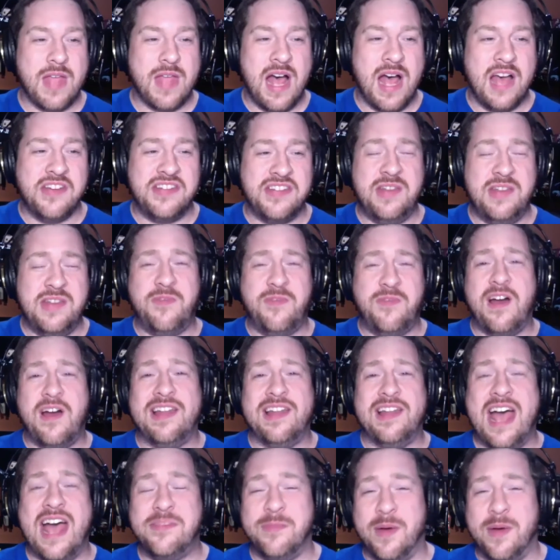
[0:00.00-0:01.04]
She fought
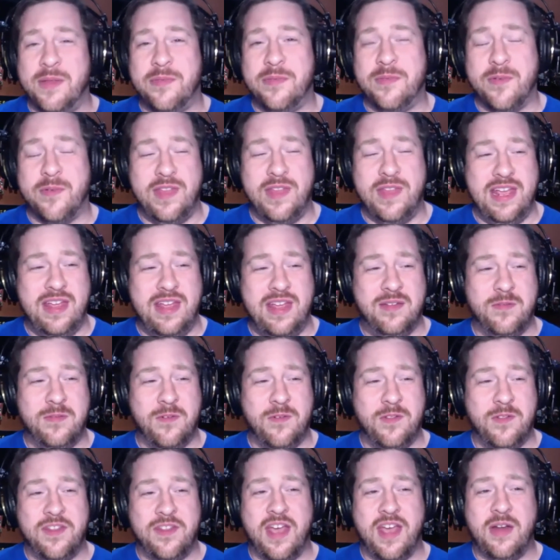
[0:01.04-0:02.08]
last month for the
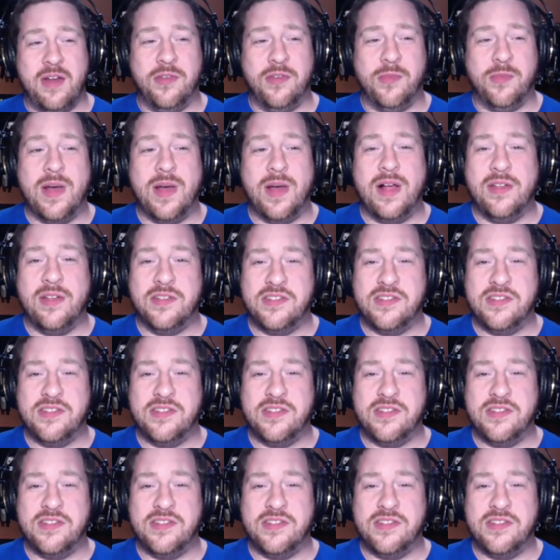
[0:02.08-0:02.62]
title as well.